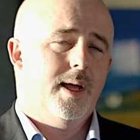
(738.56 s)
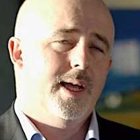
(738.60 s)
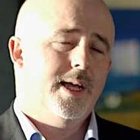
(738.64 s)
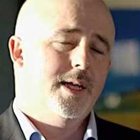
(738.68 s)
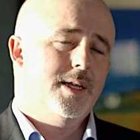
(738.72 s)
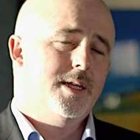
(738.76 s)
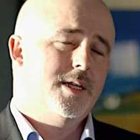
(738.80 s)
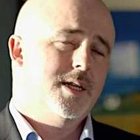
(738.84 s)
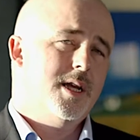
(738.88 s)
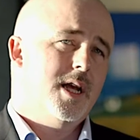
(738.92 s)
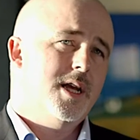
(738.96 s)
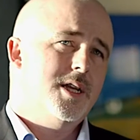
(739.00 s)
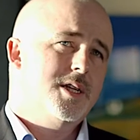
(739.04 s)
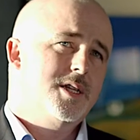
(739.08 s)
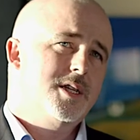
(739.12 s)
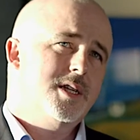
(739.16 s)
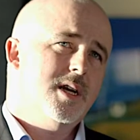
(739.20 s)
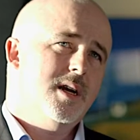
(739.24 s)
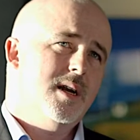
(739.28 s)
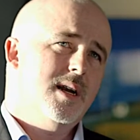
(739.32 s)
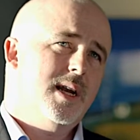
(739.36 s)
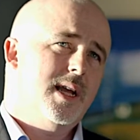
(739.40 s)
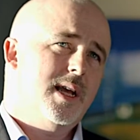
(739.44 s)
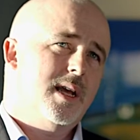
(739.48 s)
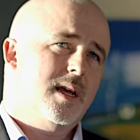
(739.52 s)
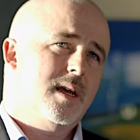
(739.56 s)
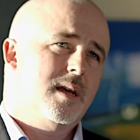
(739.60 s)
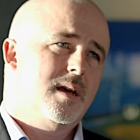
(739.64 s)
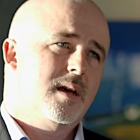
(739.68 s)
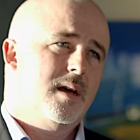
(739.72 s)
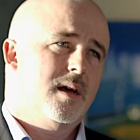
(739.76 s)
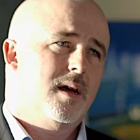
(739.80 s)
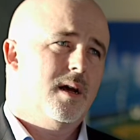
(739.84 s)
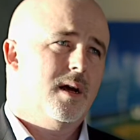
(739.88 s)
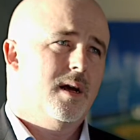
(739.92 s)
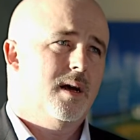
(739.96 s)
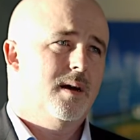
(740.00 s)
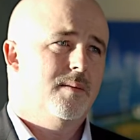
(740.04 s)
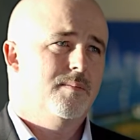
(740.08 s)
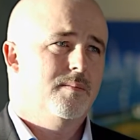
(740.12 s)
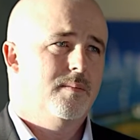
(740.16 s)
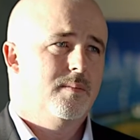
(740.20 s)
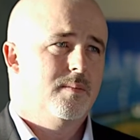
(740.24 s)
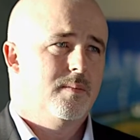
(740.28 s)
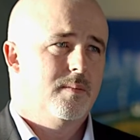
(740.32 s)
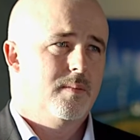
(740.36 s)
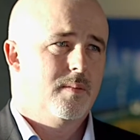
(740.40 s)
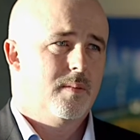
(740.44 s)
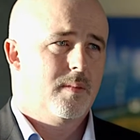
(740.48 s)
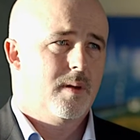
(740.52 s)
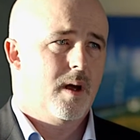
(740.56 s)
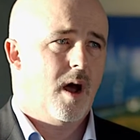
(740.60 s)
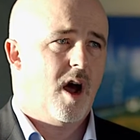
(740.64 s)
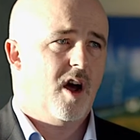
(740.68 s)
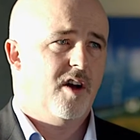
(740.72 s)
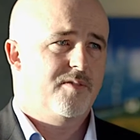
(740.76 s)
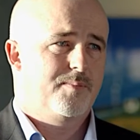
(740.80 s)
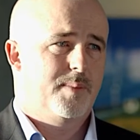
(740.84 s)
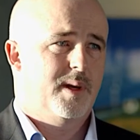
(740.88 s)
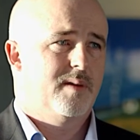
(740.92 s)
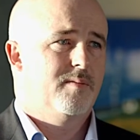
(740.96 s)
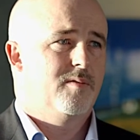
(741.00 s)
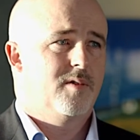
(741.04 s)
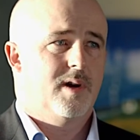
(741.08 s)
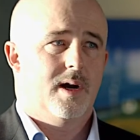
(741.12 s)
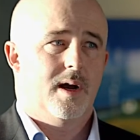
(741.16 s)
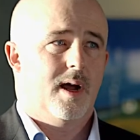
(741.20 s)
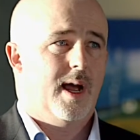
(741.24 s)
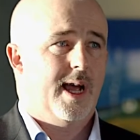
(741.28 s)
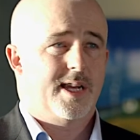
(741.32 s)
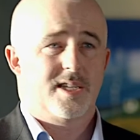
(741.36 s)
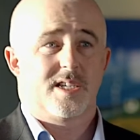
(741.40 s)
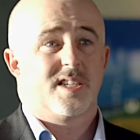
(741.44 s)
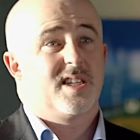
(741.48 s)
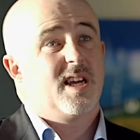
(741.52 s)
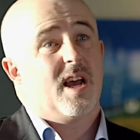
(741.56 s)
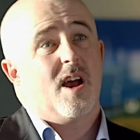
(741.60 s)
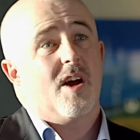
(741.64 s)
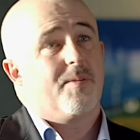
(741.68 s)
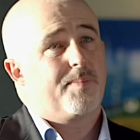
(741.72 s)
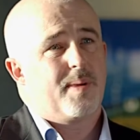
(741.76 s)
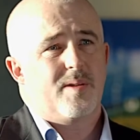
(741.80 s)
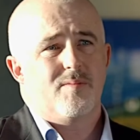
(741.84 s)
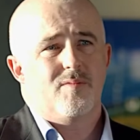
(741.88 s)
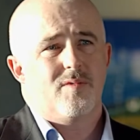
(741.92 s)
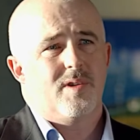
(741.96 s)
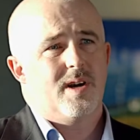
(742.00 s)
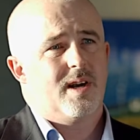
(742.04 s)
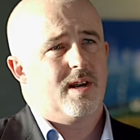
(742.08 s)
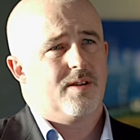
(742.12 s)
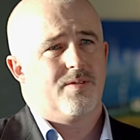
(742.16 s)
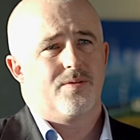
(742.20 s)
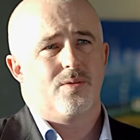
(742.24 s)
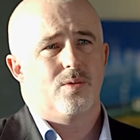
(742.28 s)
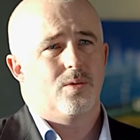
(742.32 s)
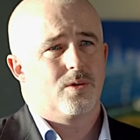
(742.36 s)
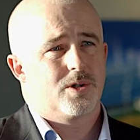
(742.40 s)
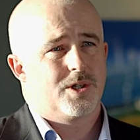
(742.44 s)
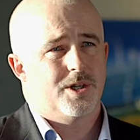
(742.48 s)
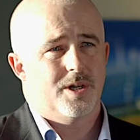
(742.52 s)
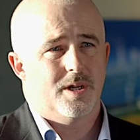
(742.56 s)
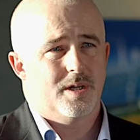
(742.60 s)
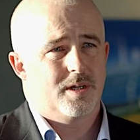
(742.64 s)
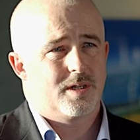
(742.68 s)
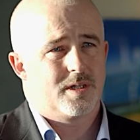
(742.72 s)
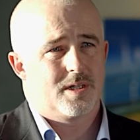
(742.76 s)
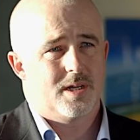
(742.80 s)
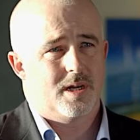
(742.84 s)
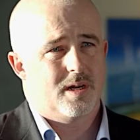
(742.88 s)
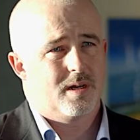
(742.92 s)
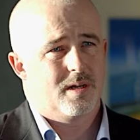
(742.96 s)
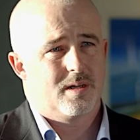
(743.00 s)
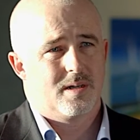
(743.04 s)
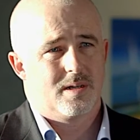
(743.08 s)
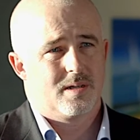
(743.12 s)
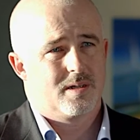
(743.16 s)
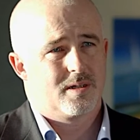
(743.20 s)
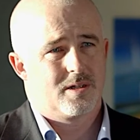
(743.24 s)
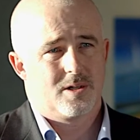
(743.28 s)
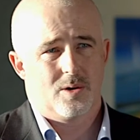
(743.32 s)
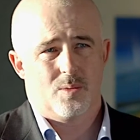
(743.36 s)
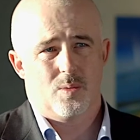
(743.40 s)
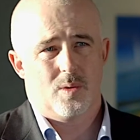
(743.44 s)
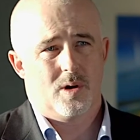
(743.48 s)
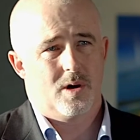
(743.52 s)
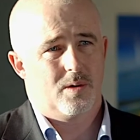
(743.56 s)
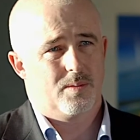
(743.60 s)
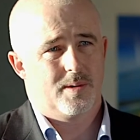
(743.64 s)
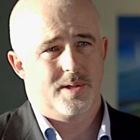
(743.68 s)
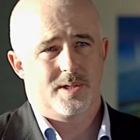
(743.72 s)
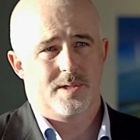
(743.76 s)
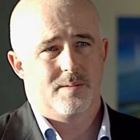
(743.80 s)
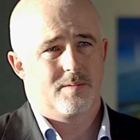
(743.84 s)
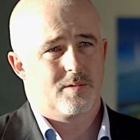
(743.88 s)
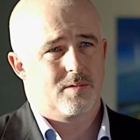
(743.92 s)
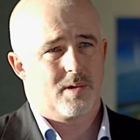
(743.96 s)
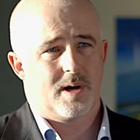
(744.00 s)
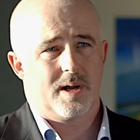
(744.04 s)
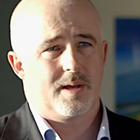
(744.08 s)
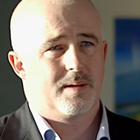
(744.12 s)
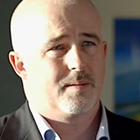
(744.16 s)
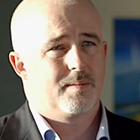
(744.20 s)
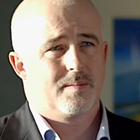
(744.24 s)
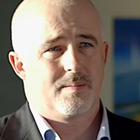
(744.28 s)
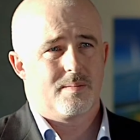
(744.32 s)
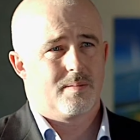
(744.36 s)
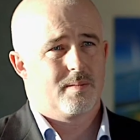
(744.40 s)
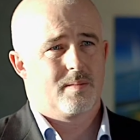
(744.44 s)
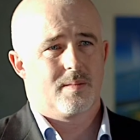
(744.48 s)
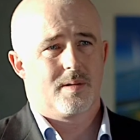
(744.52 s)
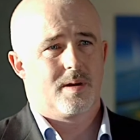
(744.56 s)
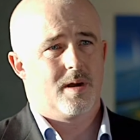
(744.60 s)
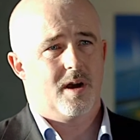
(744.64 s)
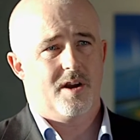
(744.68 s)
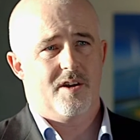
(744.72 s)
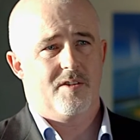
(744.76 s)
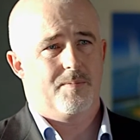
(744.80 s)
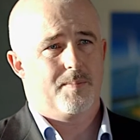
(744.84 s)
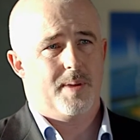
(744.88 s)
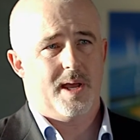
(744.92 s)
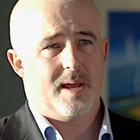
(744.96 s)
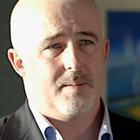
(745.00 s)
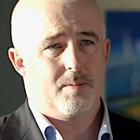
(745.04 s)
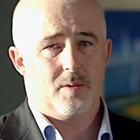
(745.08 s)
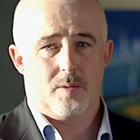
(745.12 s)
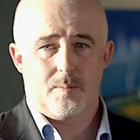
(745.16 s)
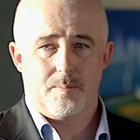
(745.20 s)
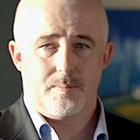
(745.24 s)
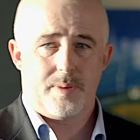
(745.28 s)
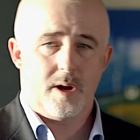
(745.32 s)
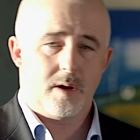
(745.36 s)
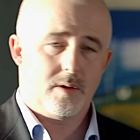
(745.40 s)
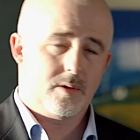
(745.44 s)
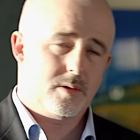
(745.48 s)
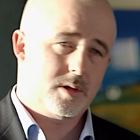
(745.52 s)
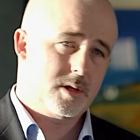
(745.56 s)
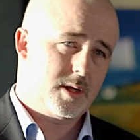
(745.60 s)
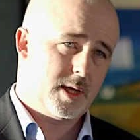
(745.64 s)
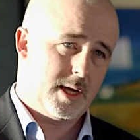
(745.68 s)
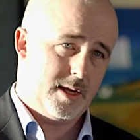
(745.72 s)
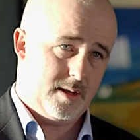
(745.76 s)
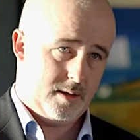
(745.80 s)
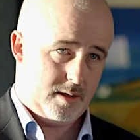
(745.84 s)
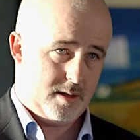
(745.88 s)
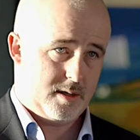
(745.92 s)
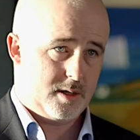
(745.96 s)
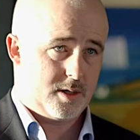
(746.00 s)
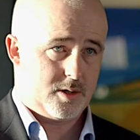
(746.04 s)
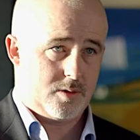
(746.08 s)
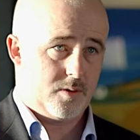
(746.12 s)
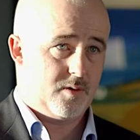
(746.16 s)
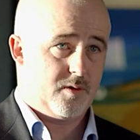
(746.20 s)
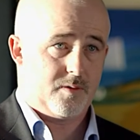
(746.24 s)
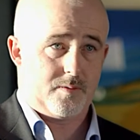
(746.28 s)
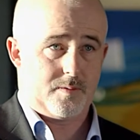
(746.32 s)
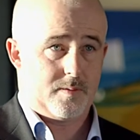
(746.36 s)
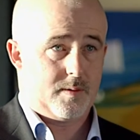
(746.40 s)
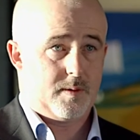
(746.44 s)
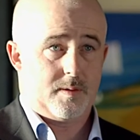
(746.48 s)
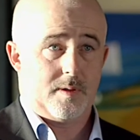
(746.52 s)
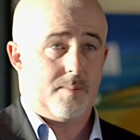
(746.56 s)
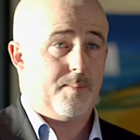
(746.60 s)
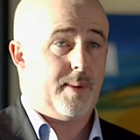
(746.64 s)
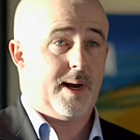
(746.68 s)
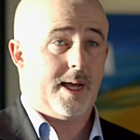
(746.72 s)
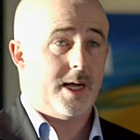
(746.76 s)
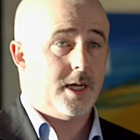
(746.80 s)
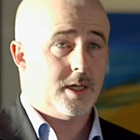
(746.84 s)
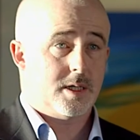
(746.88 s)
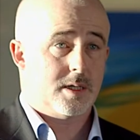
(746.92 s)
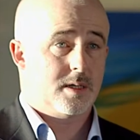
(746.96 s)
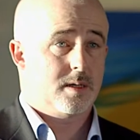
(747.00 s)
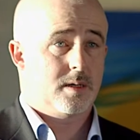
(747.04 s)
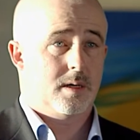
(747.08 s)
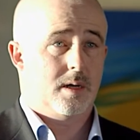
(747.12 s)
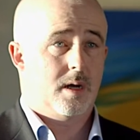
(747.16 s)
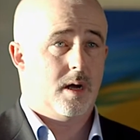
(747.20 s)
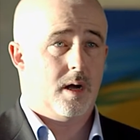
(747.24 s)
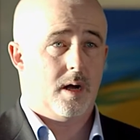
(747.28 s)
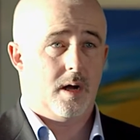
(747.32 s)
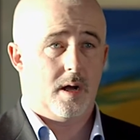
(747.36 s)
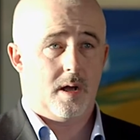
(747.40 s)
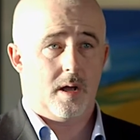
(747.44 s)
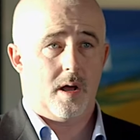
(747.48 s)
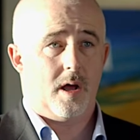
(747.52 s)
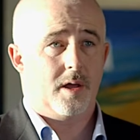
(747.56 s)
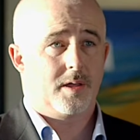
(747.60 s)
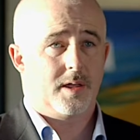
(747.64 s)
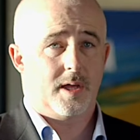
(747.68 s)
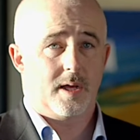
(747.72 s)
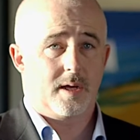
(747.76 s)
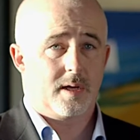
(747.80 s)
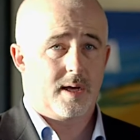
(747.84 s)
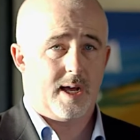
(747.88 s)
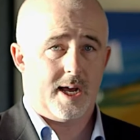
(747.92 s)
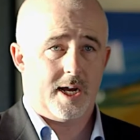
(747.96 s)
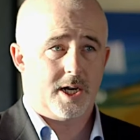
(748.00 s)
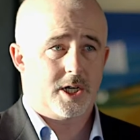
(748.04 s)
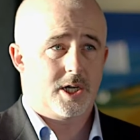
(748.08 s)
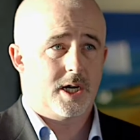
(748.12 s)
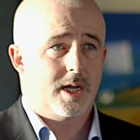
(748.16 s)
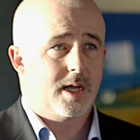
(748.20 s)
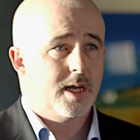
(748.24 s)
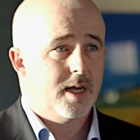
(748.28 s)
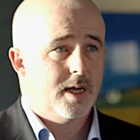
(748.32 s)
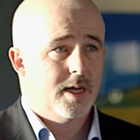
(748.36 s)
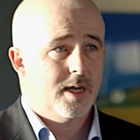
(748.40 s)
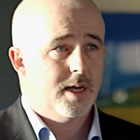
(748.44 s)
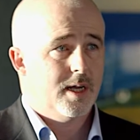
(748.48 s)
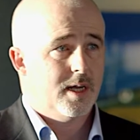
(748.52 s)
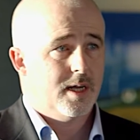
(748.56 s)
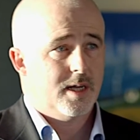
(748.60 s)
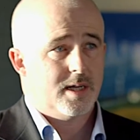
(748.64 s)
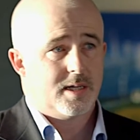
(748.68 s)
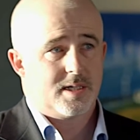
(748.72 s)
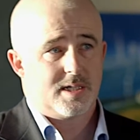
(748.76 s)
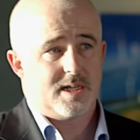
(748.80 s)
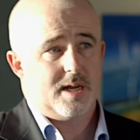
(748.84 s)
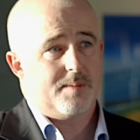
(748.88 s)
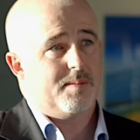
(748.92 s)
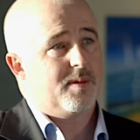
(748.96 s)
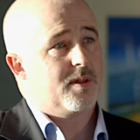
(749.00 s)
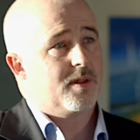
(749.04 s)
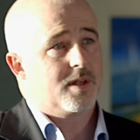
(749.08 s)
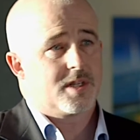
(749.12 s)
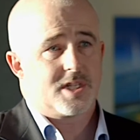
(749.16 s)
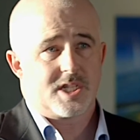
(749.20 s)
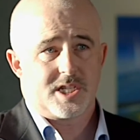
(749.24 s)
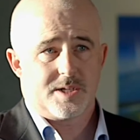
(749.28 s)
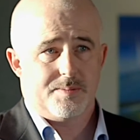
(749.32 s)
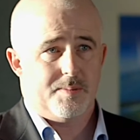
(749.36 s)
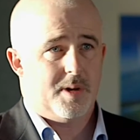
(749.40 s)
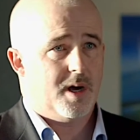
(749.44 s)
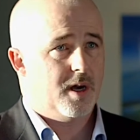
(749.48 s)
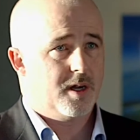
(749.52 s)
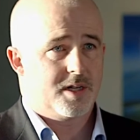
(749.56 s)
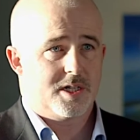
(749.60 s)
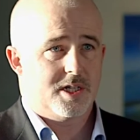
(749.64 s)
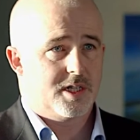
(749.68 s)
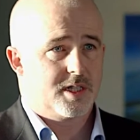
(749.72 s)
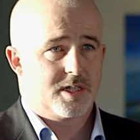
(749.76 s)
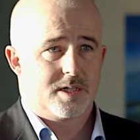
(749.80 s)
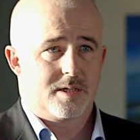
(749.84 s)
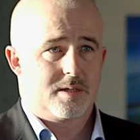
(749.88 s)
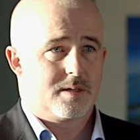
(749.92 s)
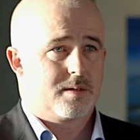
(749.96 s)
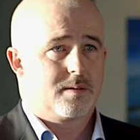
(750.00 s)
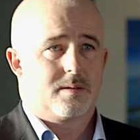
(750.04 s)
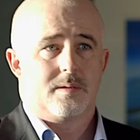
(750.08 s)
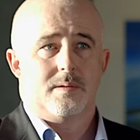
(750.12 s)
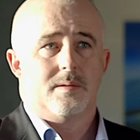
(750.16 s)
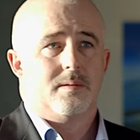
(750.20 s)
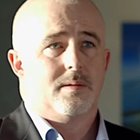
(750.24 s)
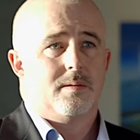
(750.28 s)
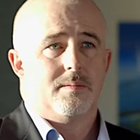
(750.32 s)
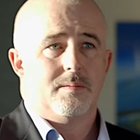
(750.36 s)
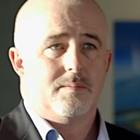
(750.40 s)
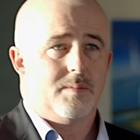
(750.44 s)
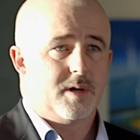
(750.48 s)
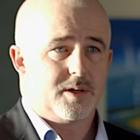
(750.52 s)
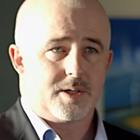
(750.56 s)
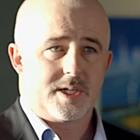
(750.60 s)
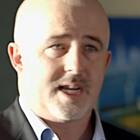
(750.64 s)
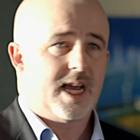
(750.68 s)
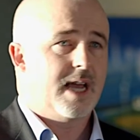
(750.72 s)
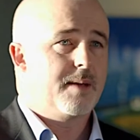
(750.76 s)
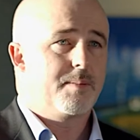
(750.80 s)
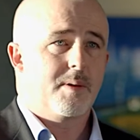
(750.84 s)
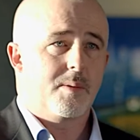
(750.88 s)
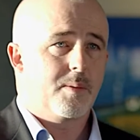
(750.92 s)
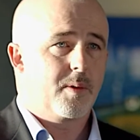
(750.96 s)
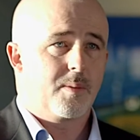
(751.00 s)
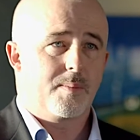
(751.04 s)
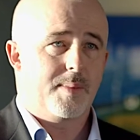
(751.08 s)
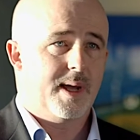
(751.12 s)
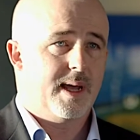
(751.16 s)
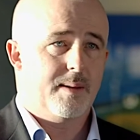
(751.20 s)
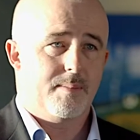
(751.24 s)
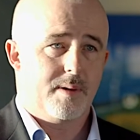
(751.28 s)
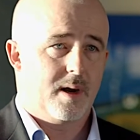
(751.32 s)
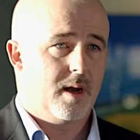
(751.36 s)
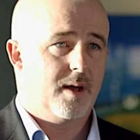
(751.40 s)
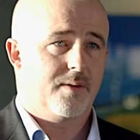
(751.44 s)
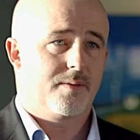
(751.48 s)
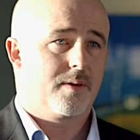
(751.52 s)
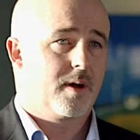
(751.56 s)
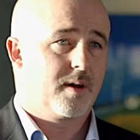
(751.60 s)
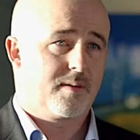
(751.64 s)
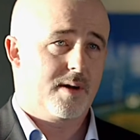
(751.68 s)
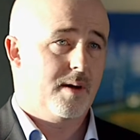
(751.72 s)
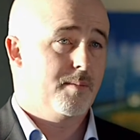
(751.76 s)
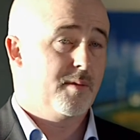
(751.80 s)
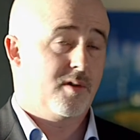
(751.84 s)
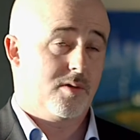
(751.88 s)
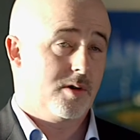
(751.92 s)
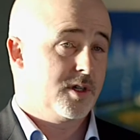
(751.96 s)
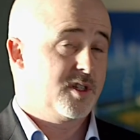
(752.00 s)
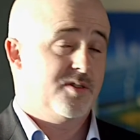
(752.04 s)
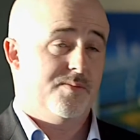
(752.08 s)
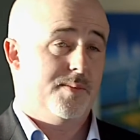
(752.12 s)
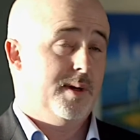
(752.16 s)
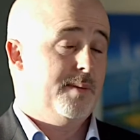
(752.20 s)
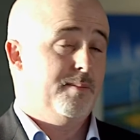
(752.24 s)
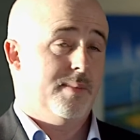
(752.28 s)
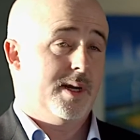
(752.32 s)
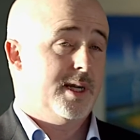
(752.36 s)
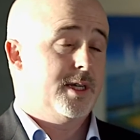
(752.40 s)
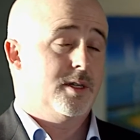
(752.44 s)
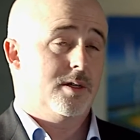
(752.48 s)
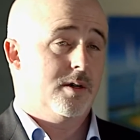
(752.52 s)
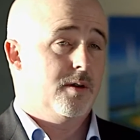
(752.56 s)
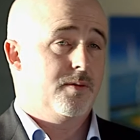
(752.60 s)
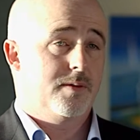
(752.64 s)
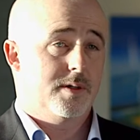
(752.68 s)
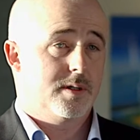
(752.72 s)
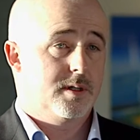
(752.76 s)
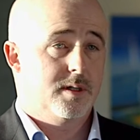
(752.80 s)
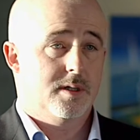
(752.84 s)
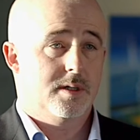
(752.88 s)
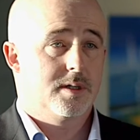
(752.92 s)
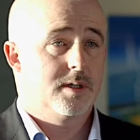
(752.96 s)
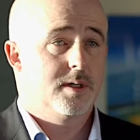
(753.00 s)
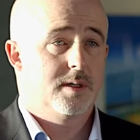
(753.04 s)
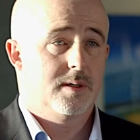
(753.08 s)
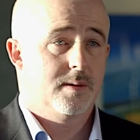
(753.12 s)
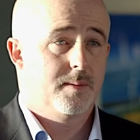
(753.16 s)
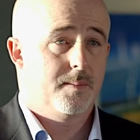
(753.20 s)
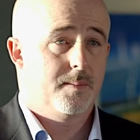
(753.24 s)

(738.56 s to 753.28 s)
it's certainly I've been I've been really fortunate to work with some great kind of people, both in sort of the police. I think actually some of the smartest, most capable people I've come across have been police officers.